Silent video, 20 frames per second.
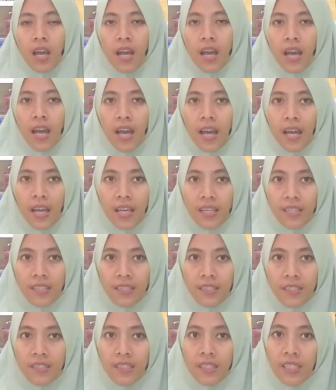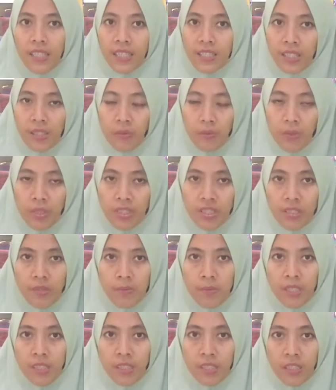As little ones
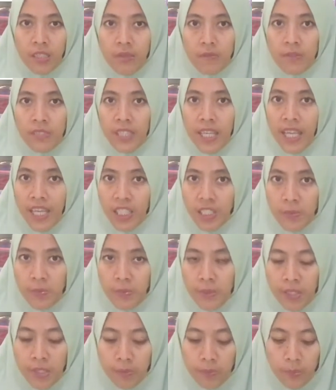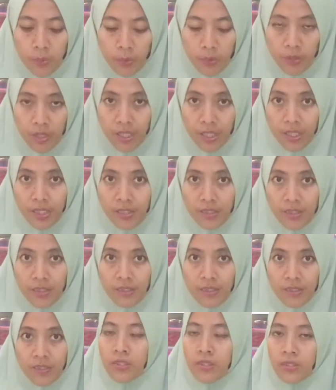becomes expert pourers,
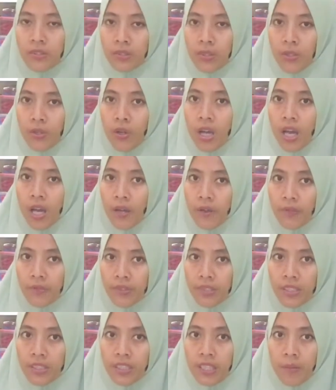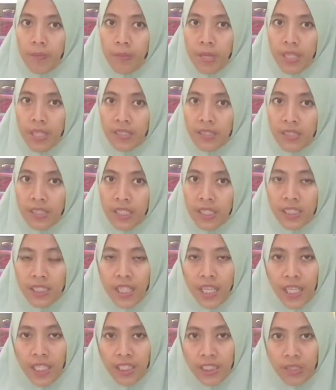so after they mastering the
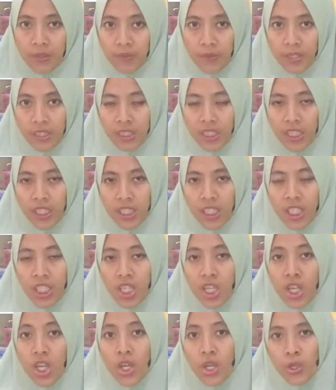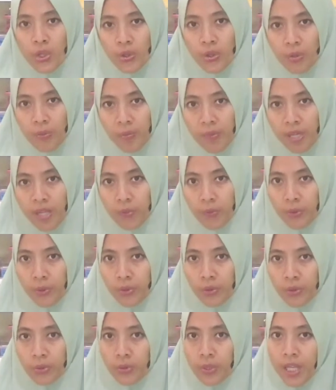activity, you might want
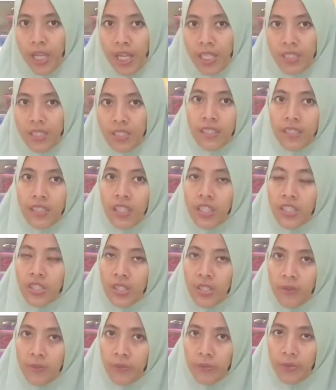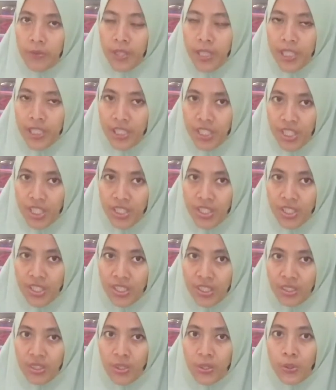to add some variation
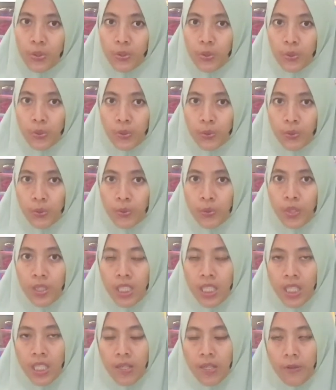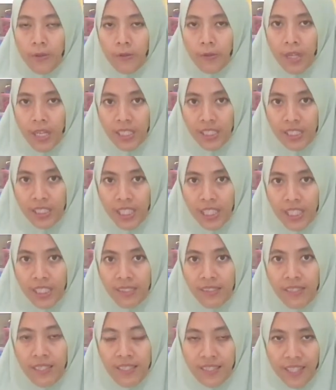to vary
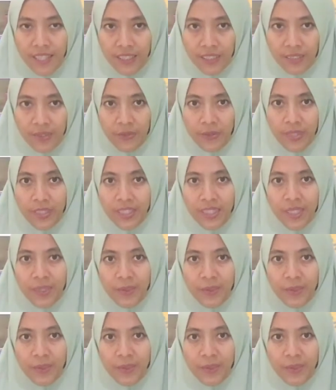this activity.